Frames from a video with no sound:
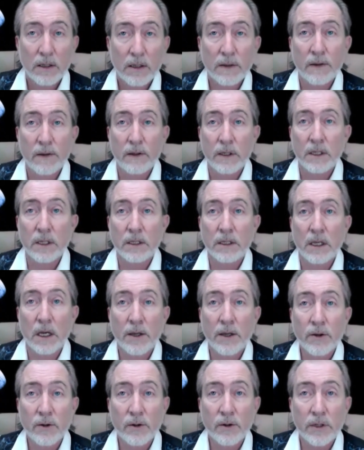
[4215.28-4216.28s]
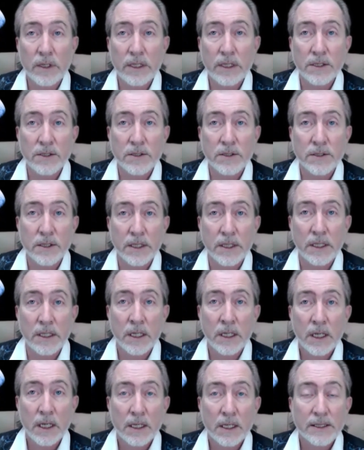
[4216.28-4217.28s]
The other is
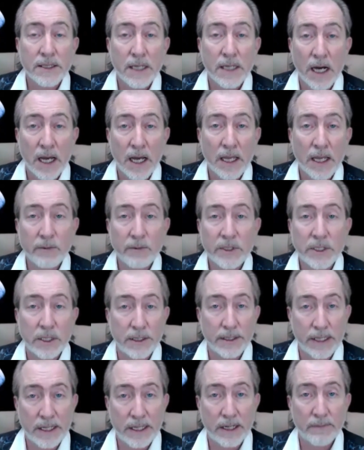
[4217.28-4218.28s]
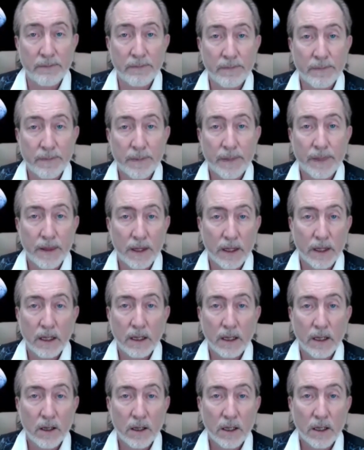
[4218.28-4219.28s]
that time to them
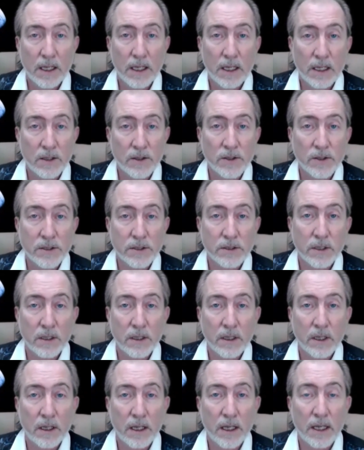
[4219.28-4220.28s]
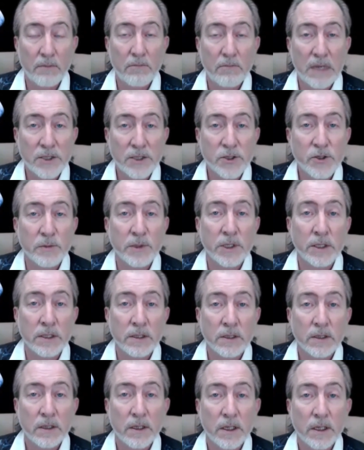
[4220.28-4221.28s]
is a measurement
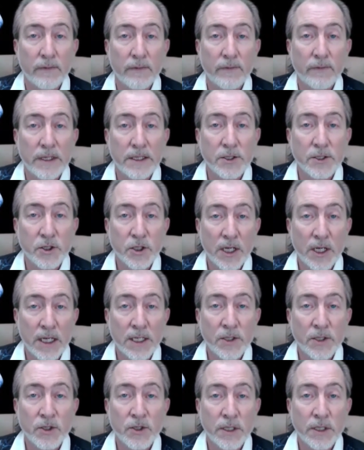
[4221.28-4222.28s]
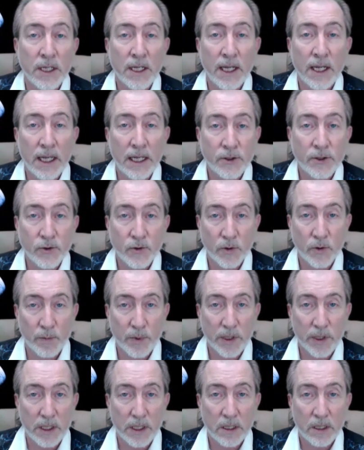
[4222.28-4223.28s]
of the change in
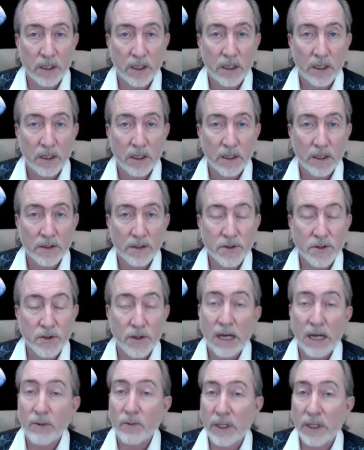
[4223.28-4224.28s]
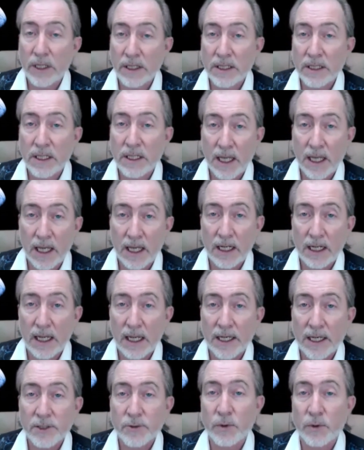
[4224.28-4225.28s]
entropy. So that would indicate
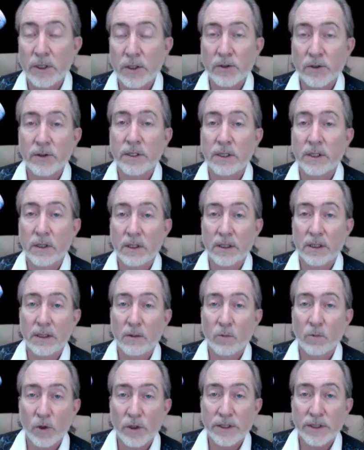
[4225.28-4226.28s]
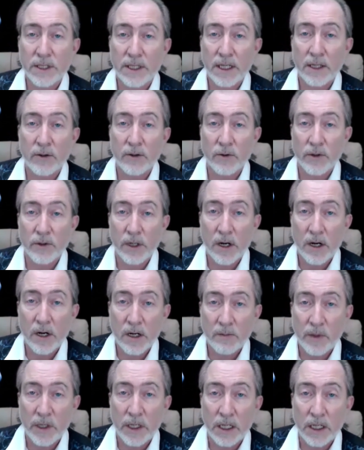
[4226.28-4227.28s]
as we learn to work together in
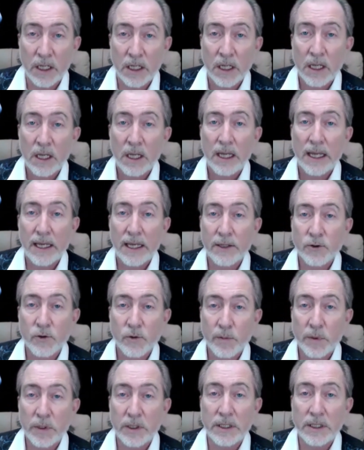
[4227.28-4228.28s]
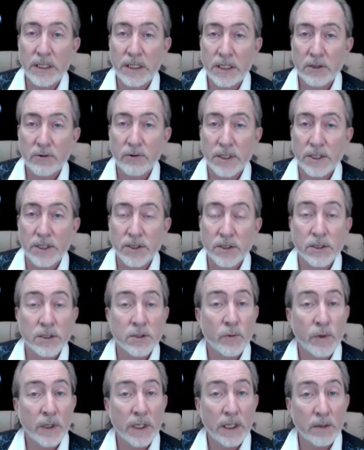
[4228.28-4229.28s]
harmony, entropy decreases
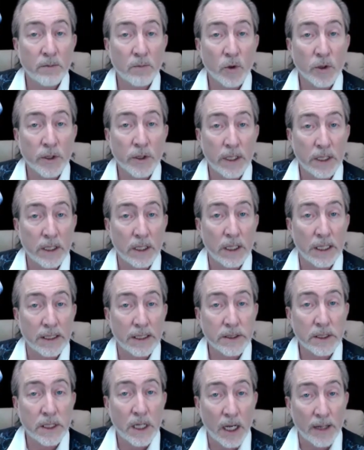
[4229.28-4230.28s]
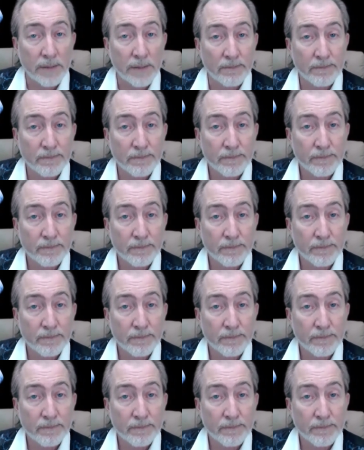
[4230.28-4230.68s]
and we can get more done in less time.